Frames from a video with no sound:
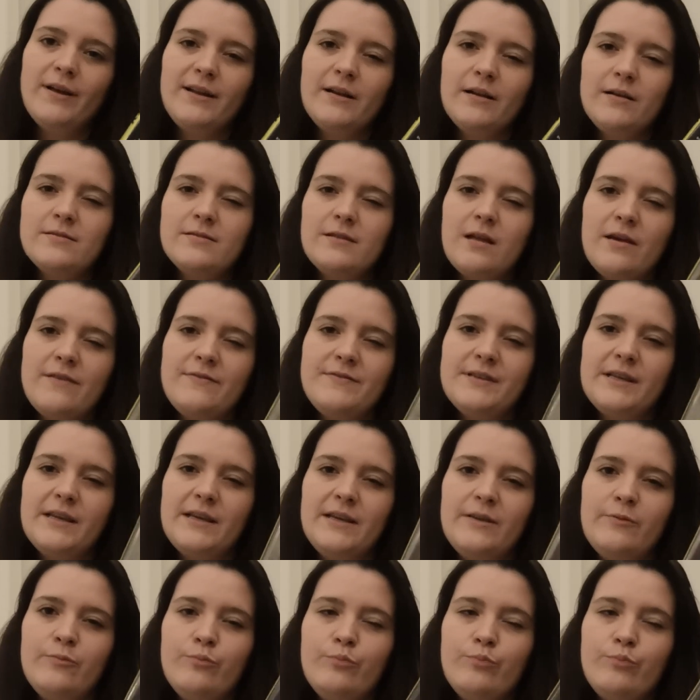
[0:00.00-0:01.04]
working class lives
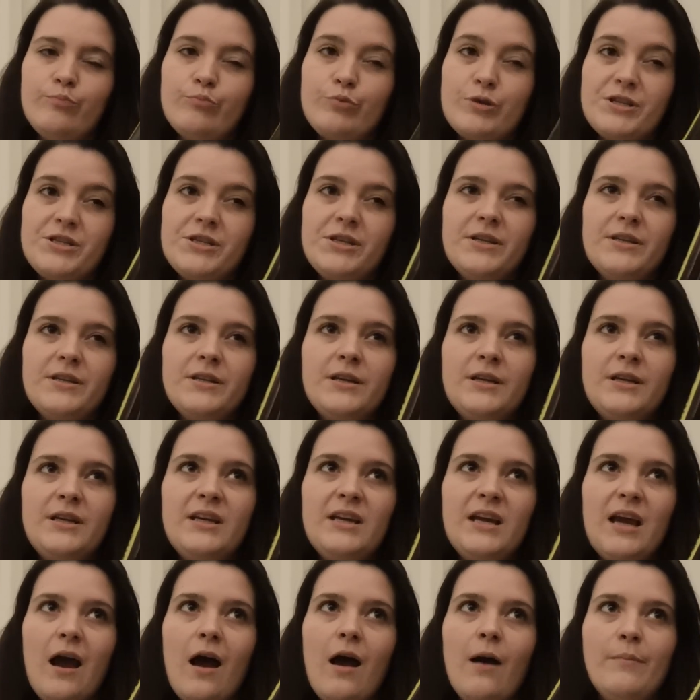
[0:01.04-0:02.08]
in Britain,
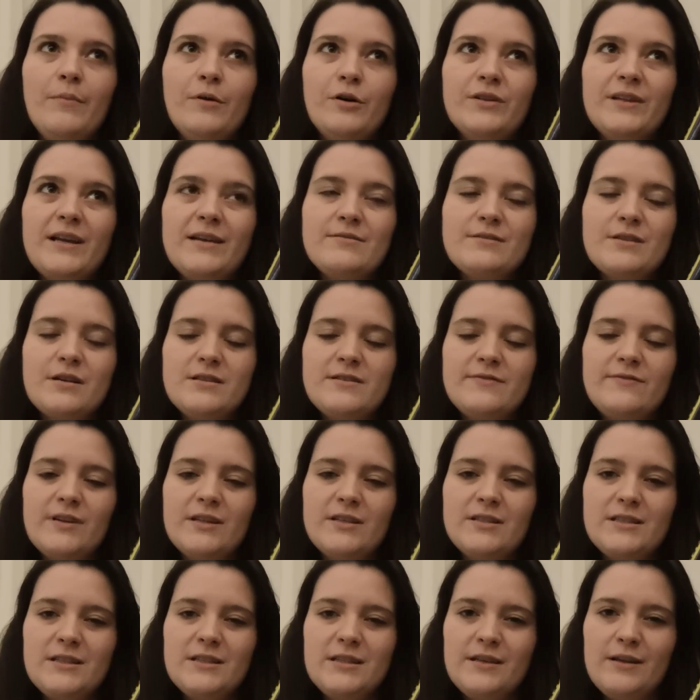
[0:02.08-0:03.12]
on the outskirts of
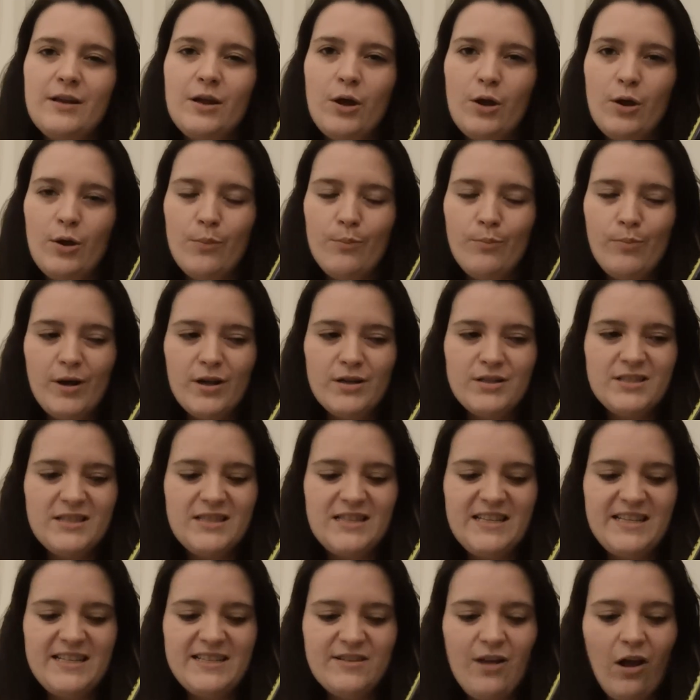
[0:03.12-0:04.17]
London, but
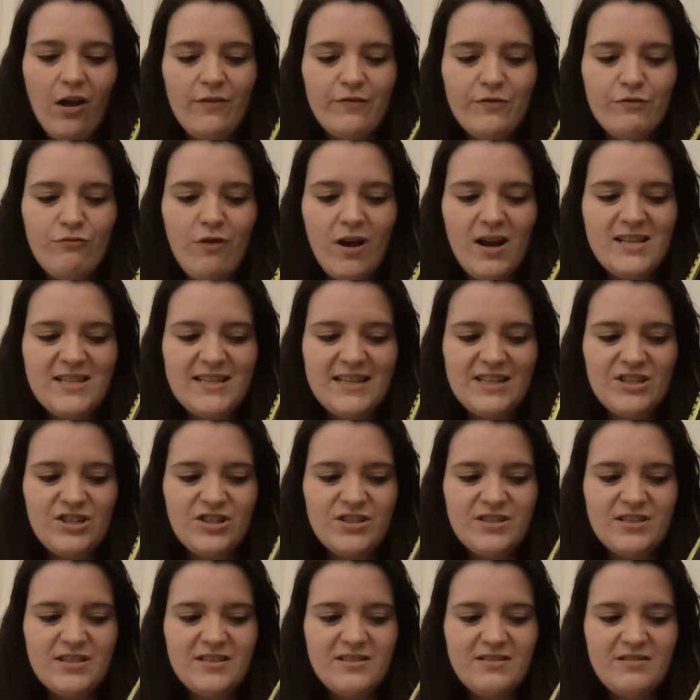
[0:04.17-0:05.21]
the style of the writing
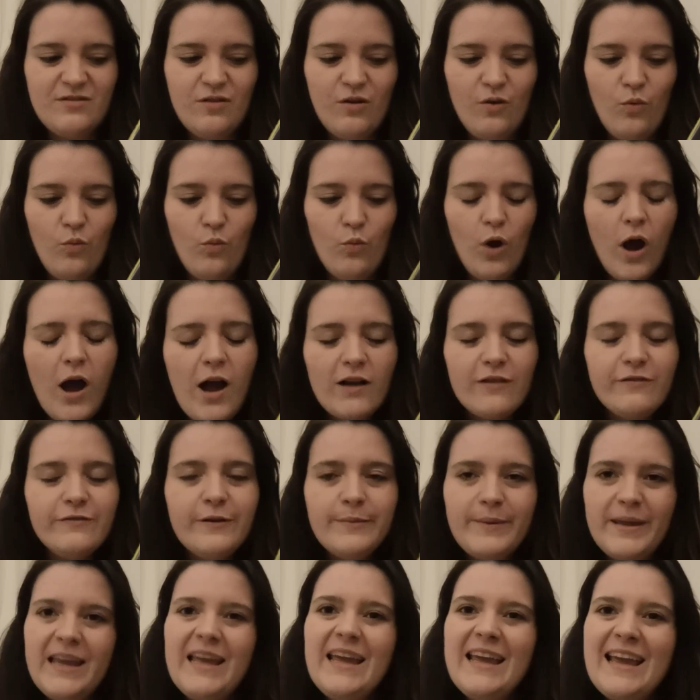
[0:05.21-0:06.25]
just doesn't work
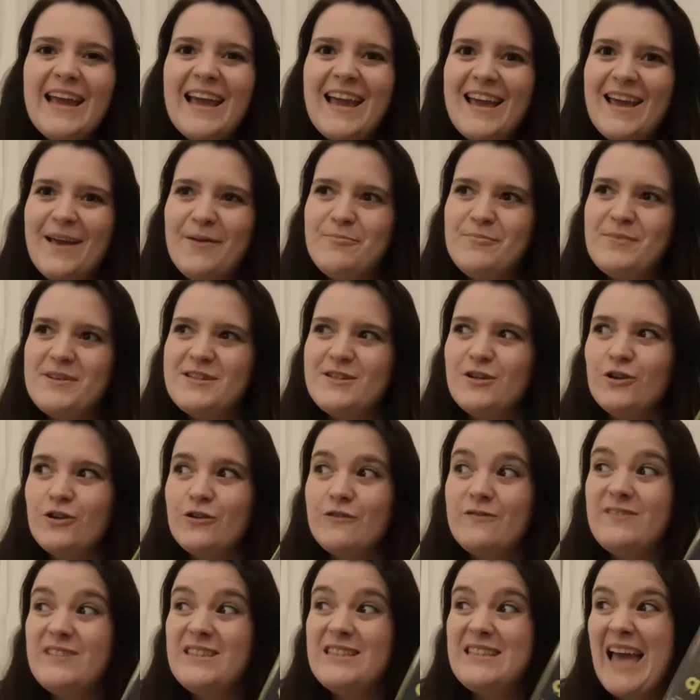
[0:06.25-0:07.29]
for me. It's a
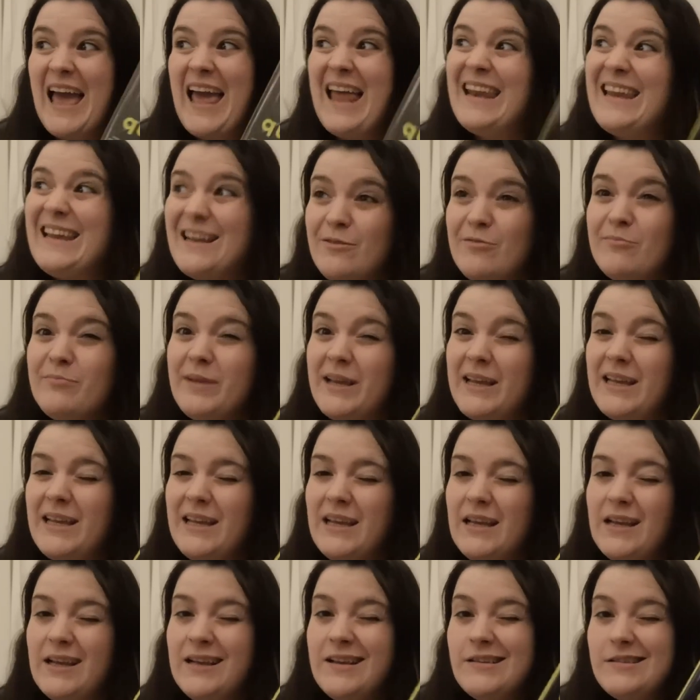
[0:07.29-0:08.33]
lot of telling
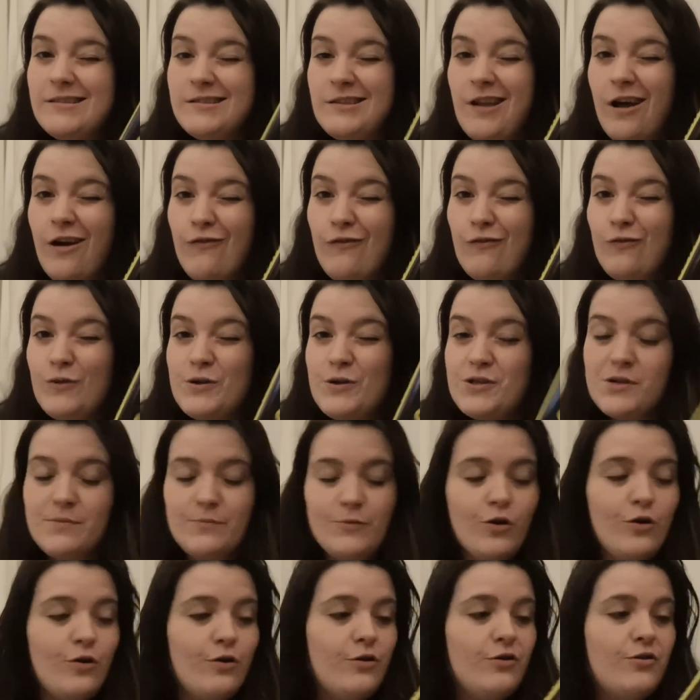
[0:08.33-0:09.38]
me stuff, which I'm
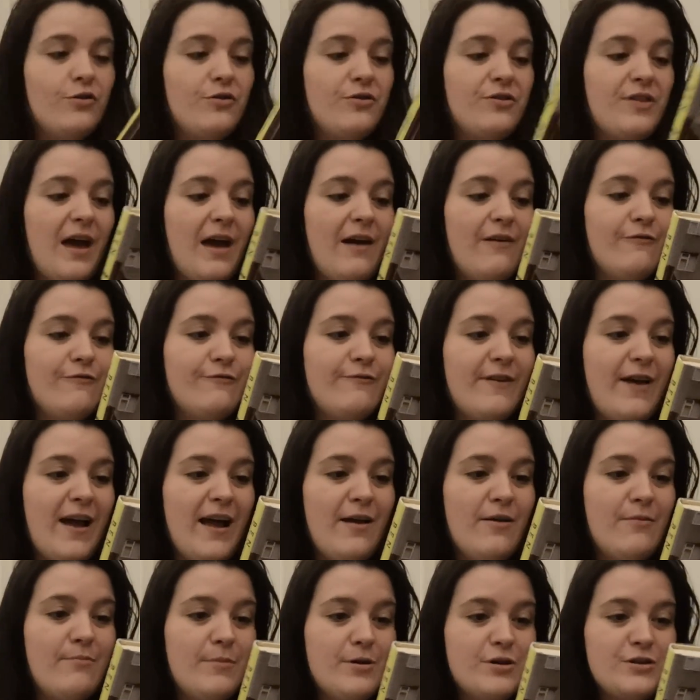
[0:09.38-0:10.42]
not that
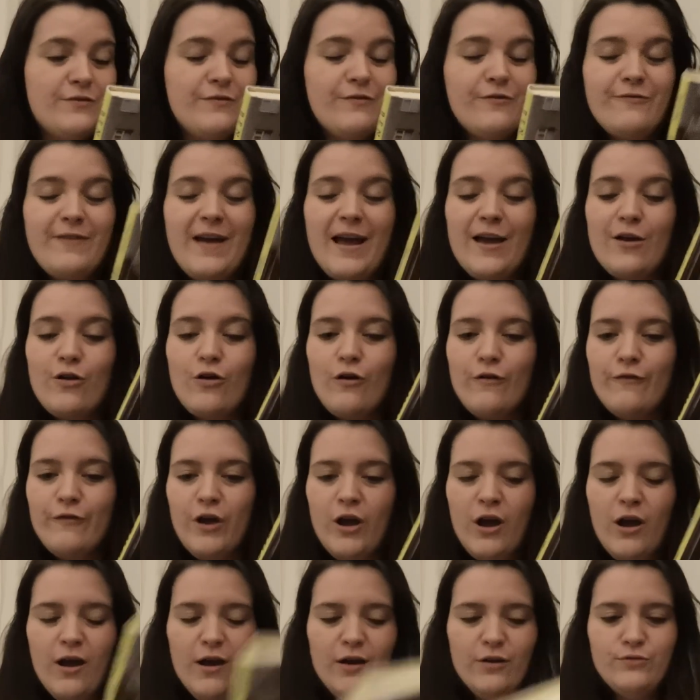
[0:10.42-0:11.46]
much of a fan of.
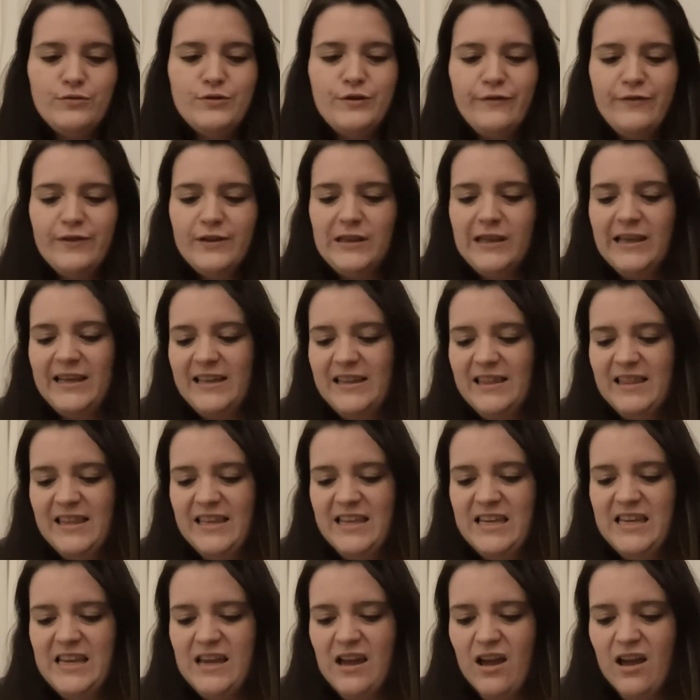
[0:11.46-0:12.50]
I also feel like
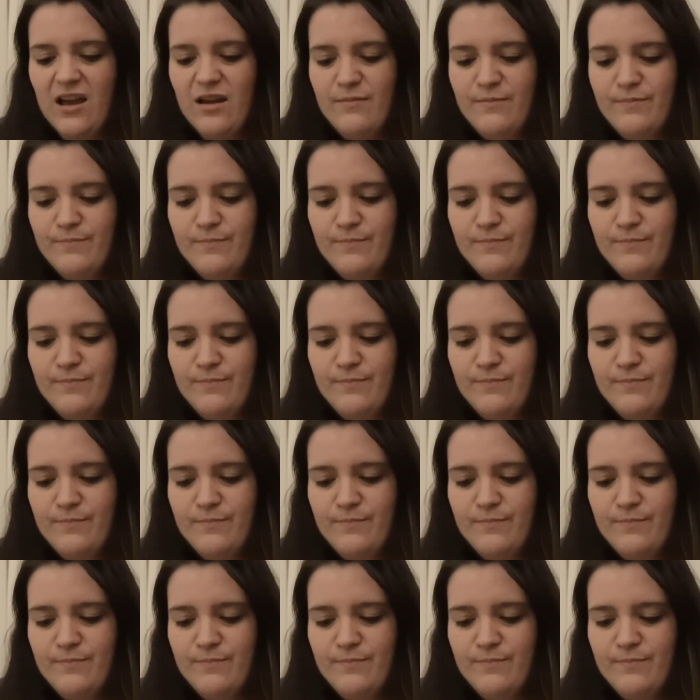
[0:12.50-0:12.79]
the